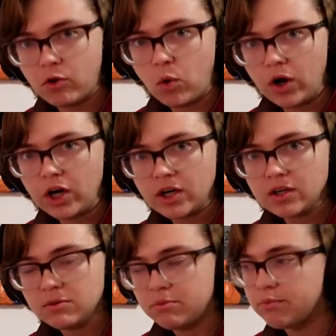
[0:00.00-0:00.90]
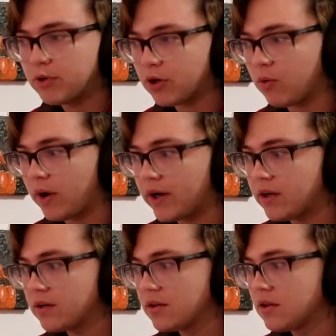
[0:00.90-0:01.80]
for book 1,
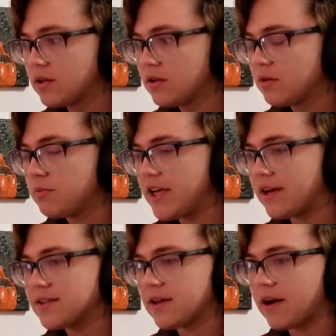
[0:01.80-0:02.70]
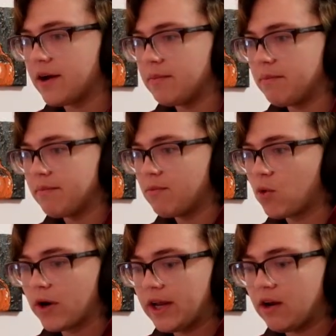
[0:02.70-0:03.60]
because I'm
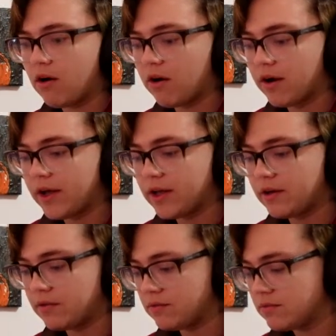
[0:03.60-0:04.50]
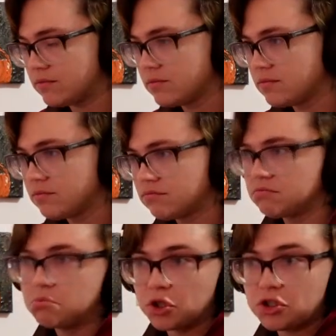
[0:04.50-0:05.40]
working on
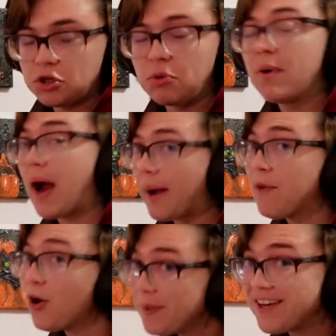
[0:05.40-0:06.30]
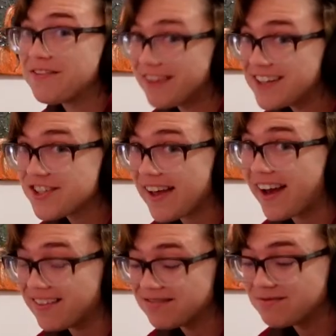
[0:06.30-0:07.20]
book 2. I'm hoping to finish
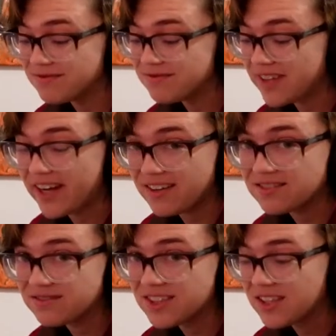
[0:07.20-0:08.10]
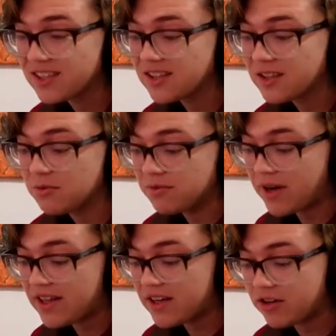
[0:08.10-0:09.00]
that by
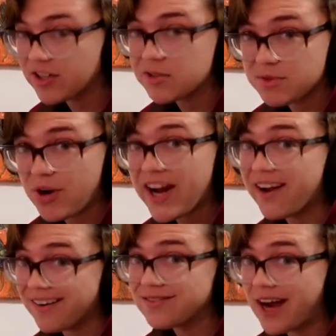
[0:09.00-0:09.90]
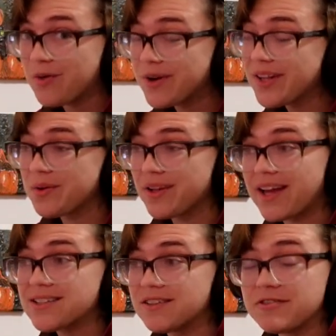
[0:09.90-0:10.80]
the end of Christmas break. I really would
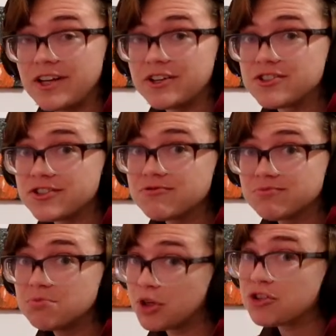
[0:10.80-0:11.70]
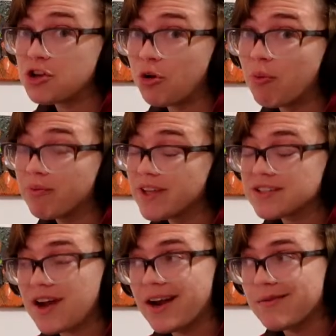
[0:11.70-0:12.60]
like to finish book 2.
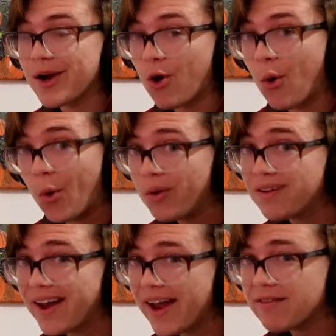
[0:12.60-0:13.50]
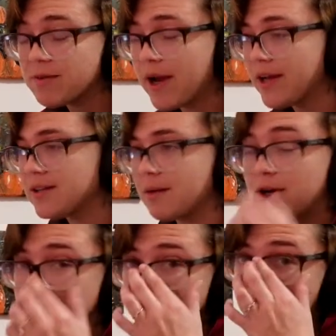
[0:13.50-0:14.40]
That's kind of my goal I have in mind. I'm
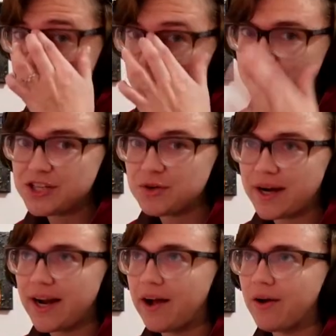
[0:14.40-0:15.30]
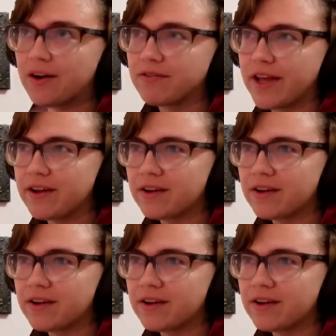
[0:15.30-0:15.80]
on chapter 22 right now out of